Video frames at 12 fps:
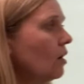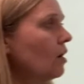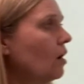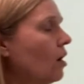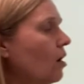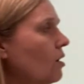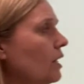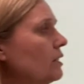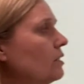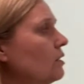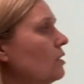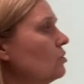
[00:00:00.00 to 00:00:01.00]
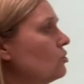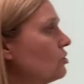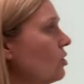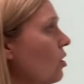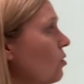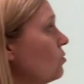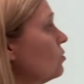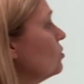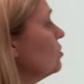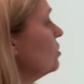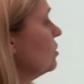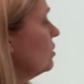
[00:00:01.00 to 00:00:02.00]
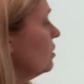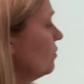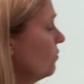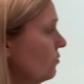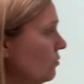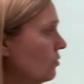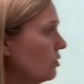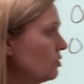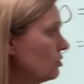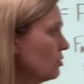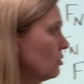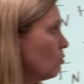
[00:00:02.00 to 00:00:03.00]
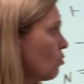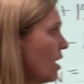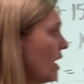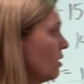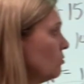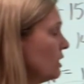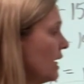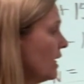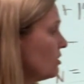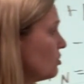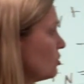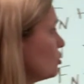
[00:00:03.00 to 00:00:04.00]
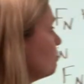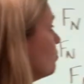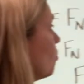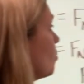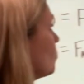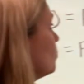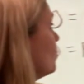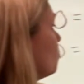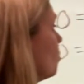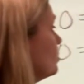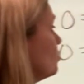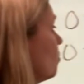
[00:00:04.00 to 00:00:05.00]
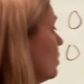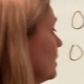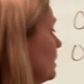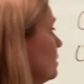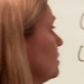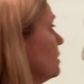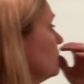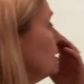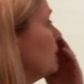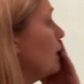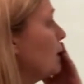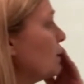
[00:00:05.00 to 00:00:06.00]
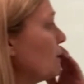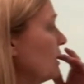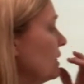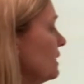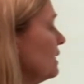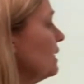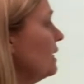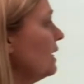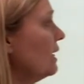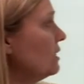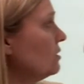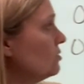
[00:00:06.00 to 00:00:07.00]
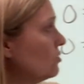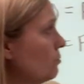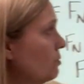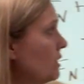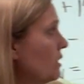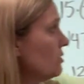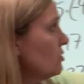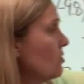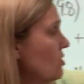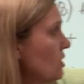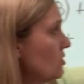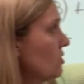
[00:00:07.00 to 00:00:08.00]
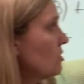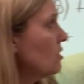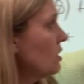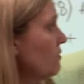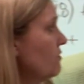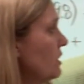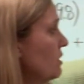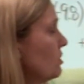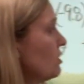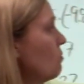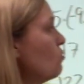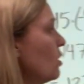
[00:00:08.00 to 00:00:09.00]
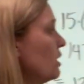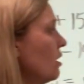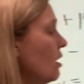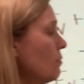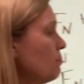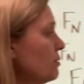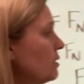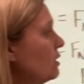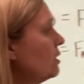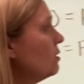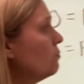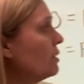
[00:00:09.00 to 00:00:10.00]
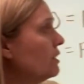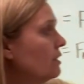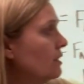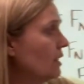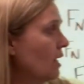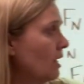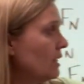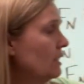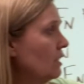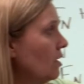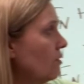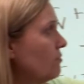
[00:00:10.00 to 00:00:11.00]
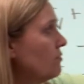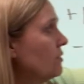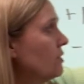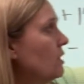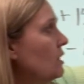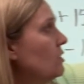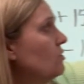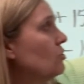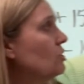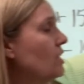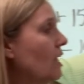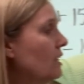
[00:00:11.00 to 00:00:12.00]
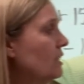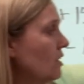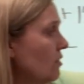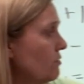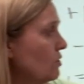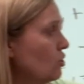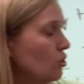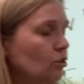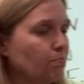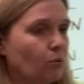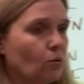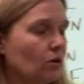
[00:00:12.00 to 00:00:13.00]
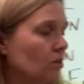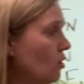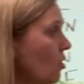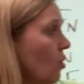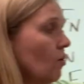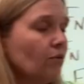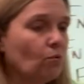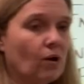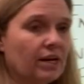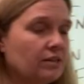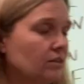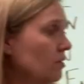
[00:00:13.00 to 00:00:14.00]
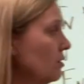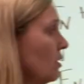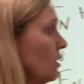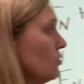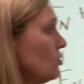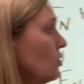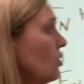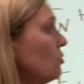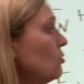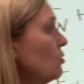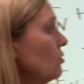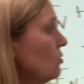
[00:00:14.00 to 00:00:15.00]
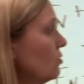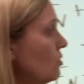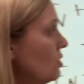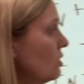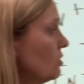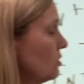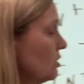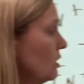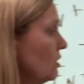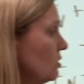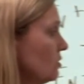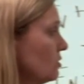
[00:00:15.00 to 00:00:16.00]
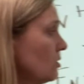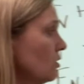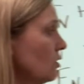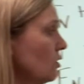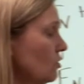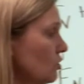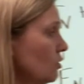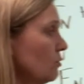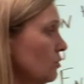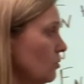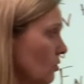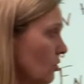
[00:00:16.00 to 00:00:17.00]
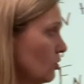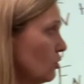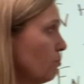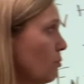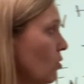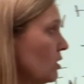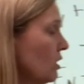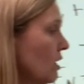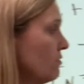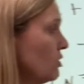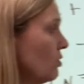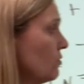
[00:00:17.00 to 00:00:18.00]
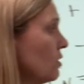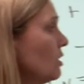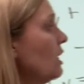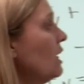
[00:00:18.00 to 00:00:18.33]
All right. So this ground has to support with 120. All right? Because this is lifting somewhat up, but not enough. There's not enough to support all the weight. So this is the support left over.